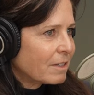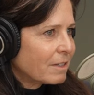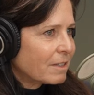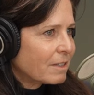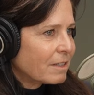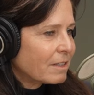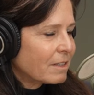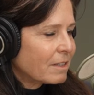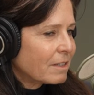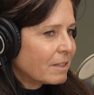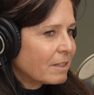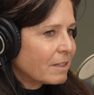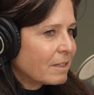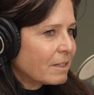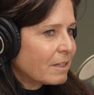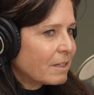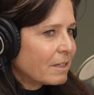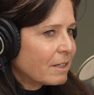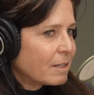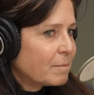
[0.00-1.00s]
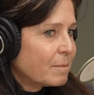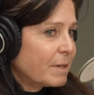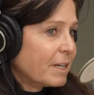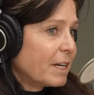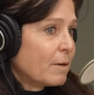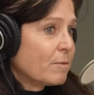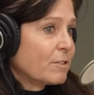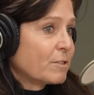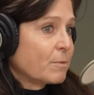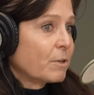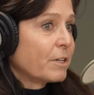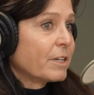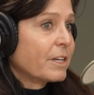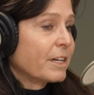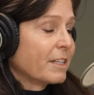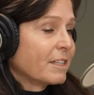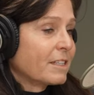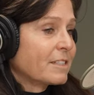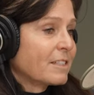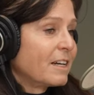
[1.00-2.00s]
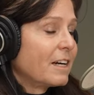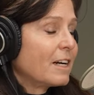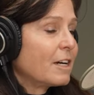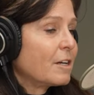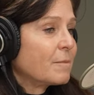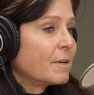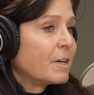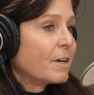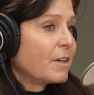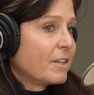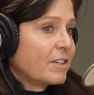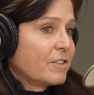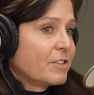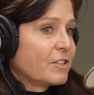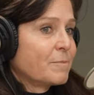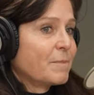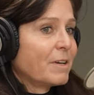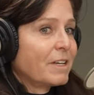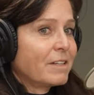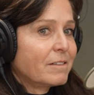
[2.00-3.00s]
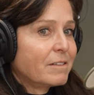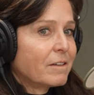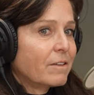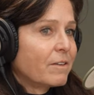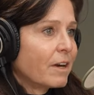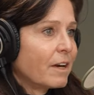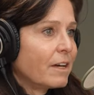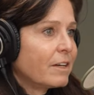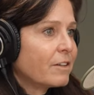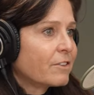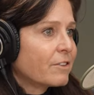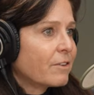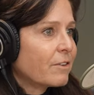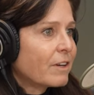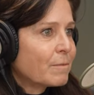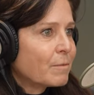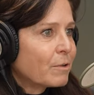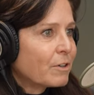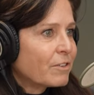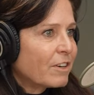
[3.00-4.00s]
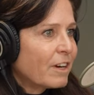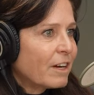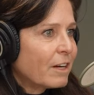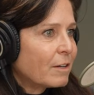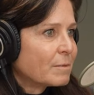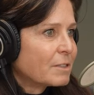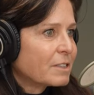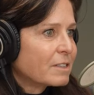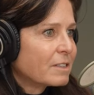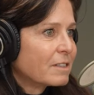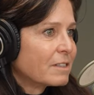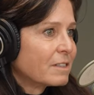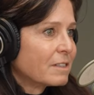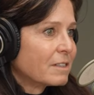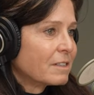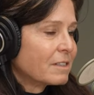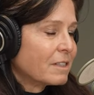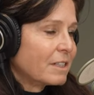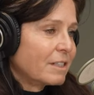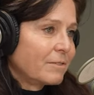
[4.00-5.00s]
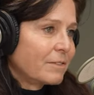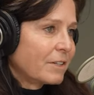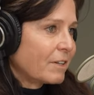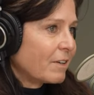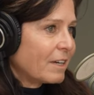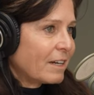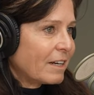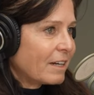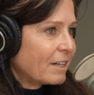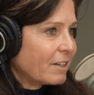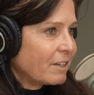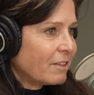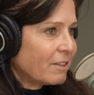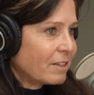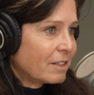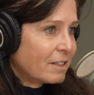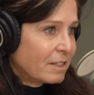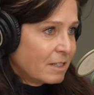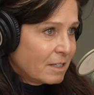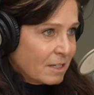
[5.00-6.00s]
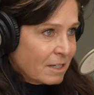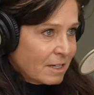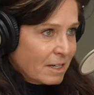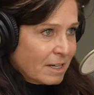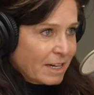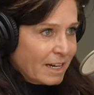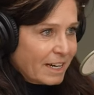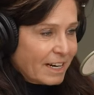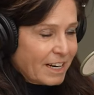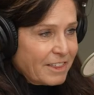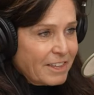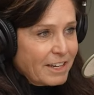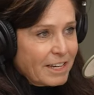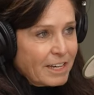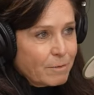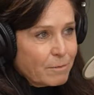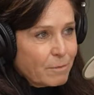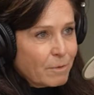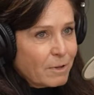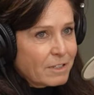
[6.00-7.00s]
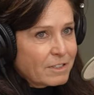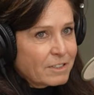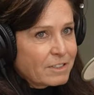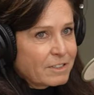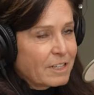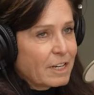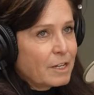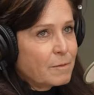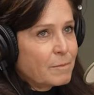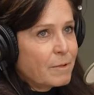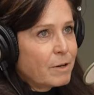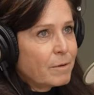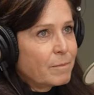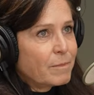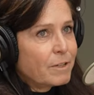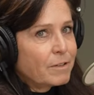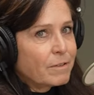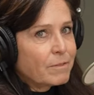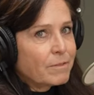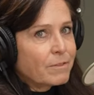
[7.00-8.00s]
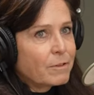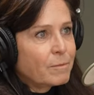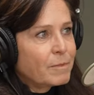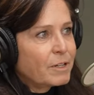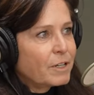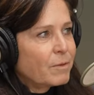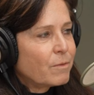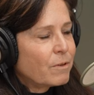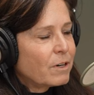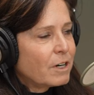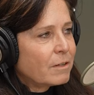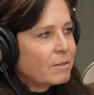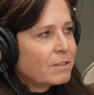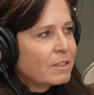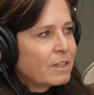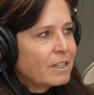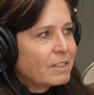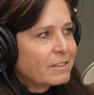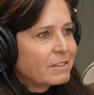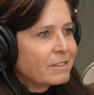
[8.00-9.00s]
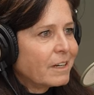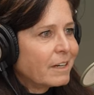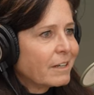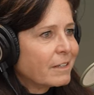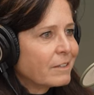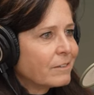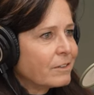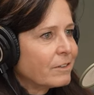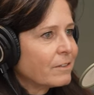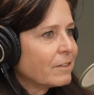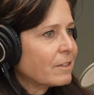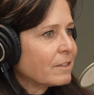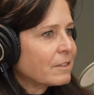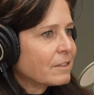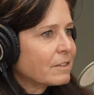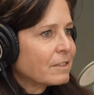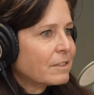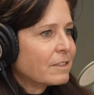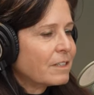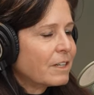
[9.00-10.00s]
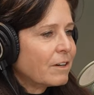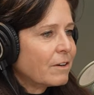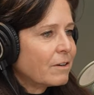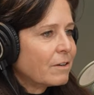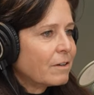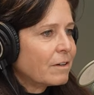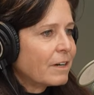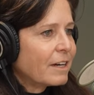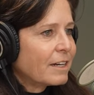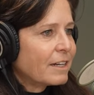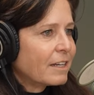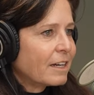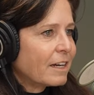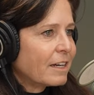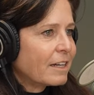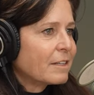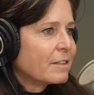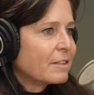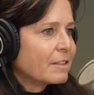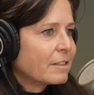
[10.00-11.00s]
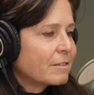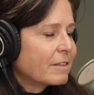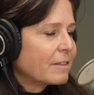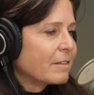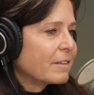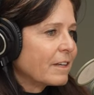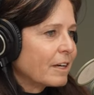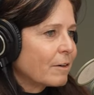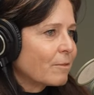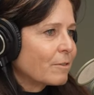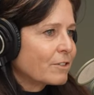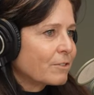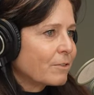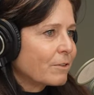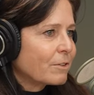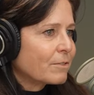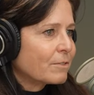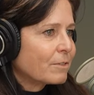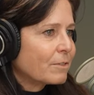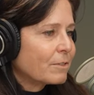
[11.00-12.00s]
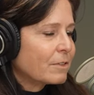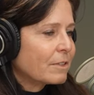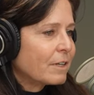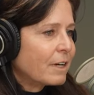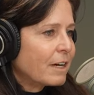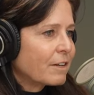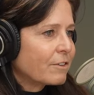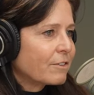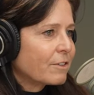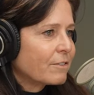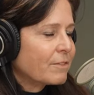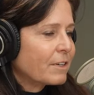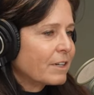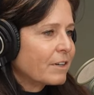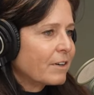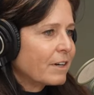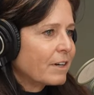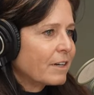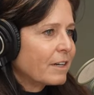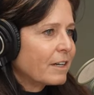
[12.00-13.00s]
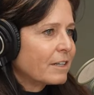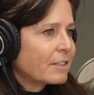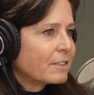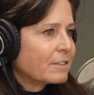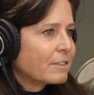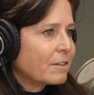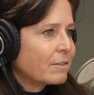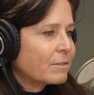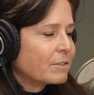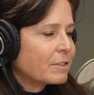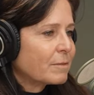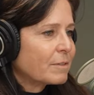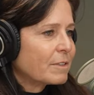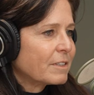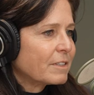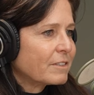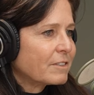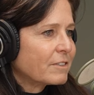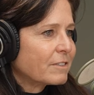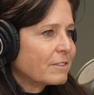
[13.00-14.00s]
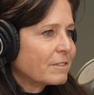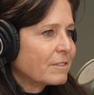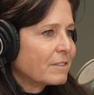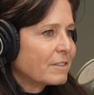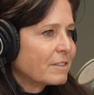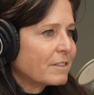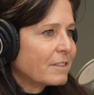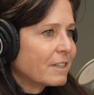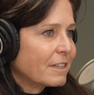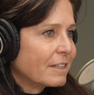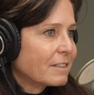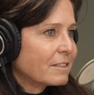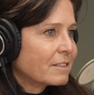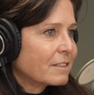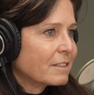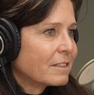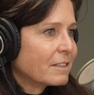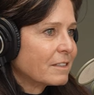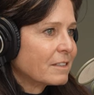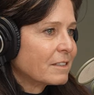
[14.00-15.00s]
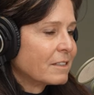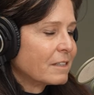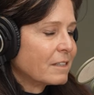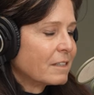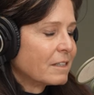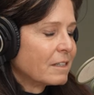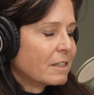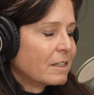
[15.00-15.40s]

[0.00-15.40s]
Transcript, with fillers: Mm-hmm. Um, and I was working at the time. It just meant, okay, just go get more jobs mm-hmm. and you figure out how to do it. And I think it was a moment for me where I realized I can do this. You know, I can, I can get resourceful and mm-hmm. actually figure out how to solve some of these things. Mm-hmm.